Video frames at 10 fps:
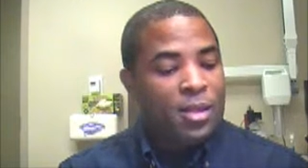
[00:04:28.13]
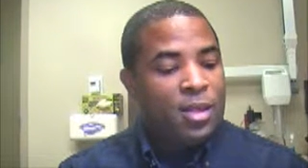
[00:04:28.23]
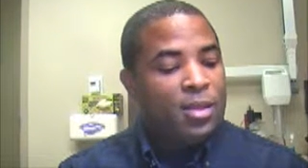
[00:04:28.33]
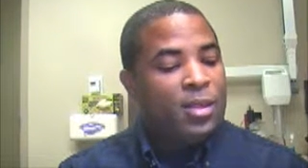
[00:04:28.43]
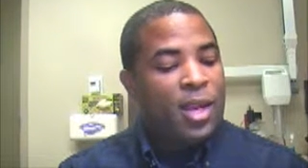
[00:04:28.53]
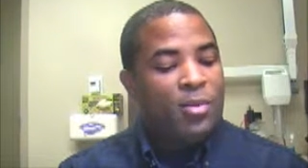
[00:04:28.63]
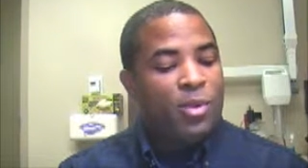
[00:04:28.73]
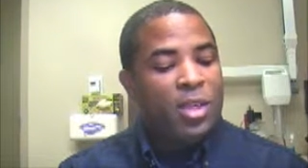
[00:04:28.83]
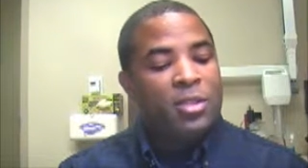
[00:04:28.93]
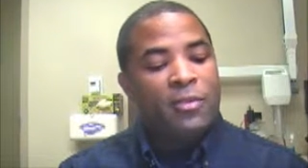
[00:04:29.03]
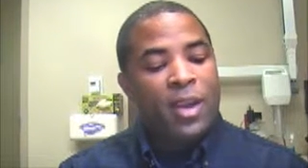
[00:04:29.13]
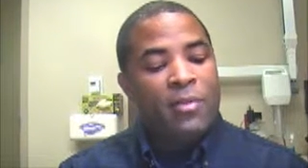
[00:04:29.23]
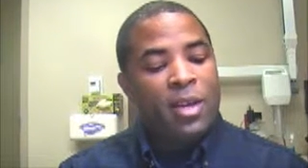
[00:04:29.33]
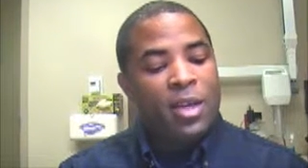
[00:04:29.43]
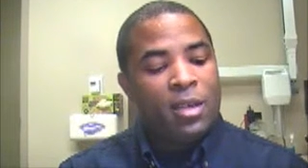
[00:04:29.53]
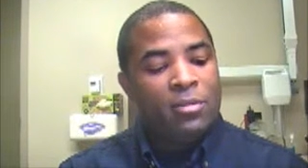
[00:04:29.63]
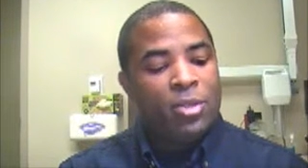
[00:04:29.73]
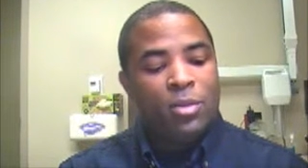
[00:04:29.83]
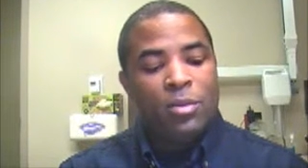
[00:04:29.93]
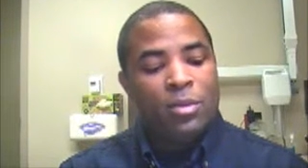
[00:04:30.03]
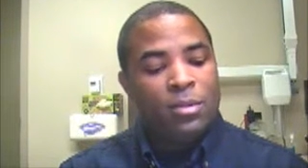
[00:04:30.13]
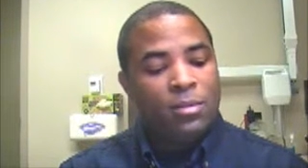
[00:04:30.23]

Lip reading: okay, what is your favorite cut of jewel?